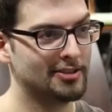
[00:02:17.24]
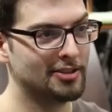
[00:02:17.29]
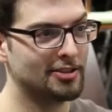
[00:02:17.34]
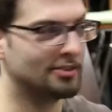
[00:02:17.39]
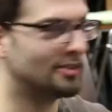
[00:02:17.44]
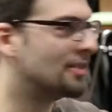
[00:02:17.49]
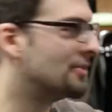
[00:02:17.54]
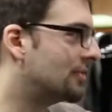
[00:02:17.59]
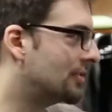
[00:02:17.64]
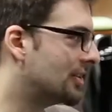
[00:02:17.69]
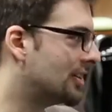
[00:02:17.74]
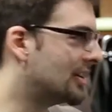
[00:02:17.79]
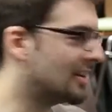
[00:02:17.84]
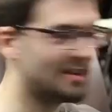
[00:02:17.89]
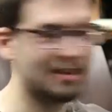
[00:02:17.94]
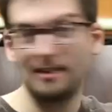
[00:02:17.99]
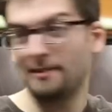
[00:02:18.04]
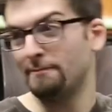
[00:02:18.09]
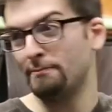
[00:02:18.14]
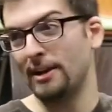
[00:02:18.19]
in their lovely
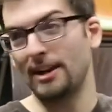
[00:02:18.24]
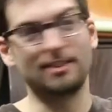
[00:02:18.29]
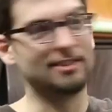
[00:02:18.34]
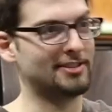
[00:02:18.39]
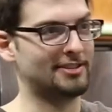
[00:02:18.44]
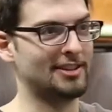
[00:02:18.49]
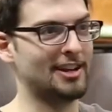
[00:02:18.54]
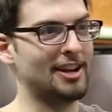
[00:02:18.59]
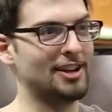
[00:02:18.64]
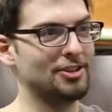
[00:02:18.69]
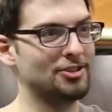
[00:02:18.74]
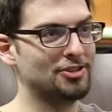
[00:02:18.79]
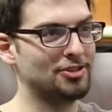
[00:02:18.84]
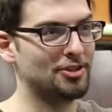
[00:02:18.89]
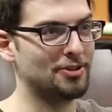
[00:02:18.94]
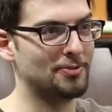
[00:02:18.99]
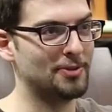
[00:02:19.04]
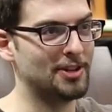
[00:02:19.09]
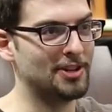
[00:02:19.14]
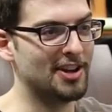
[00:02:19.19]
main stage
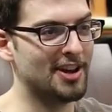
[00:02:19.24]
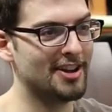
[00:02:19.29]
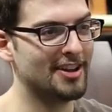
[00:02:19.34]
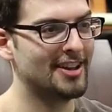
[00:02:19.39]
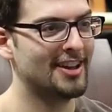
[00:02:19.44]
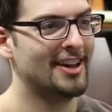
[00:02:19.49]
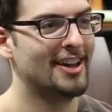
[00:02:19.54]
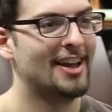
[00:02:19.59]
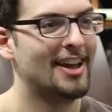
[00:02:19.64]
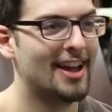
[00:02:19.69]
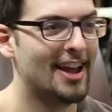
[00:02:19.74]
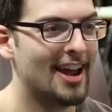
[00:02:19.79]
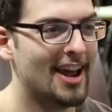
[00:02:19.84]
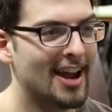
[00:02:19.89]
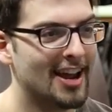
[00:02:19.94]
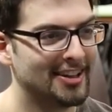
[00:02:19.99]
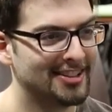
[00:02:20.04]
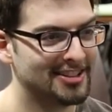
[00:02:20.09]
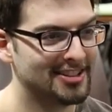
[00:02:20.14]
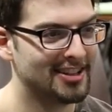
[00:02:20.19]
arena.
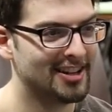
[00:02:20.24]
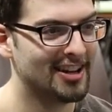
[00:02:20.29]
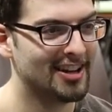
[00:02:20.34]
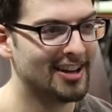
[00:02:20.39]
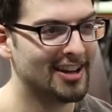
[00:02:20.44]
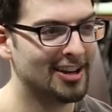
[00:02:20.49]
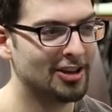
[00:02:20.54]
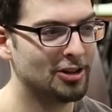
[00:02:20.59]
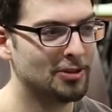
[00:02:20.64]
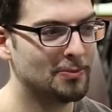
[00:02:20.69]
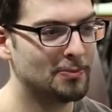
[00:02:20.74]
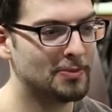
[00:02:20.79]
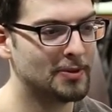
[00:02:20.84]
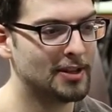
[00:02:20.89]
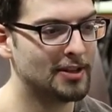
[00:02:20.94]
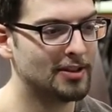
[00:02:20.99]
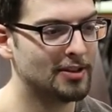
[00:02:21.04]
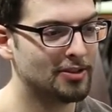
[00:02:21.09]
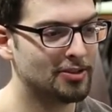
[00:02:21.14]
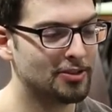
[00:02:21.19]
And uh, it'll
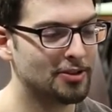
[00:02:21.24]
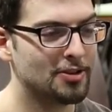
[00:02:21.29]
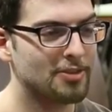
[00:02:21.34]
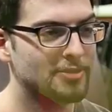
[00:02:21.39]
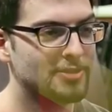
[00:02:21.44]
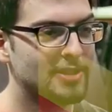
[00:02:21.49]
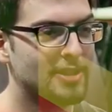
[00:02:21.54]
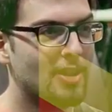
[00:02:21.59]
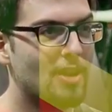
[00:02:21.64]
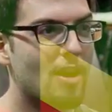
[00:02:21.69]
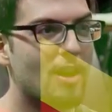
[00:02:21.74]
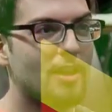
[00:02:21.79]
be Thursday,